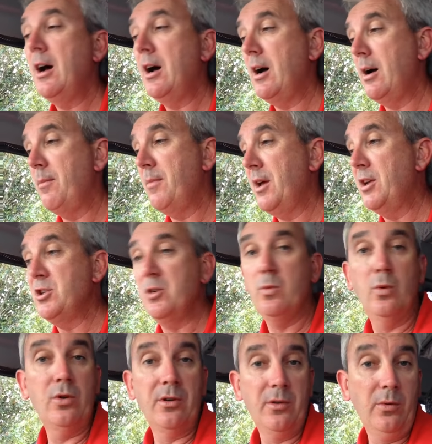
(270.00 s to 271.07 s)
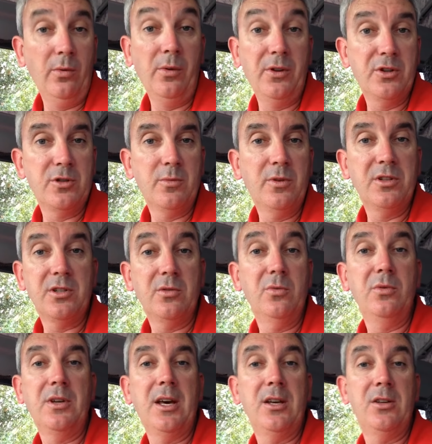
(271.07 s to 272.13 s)
as you would on all instruments and
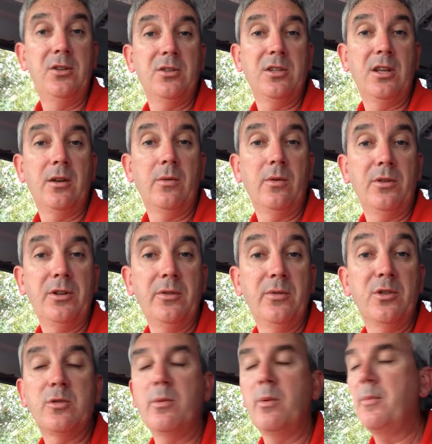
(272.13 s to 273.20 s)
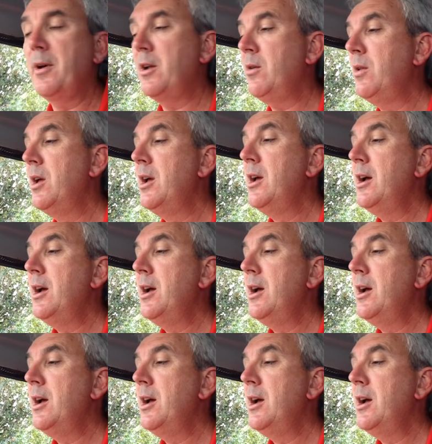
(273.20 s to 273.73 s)
all gauges that are on your instrument panel.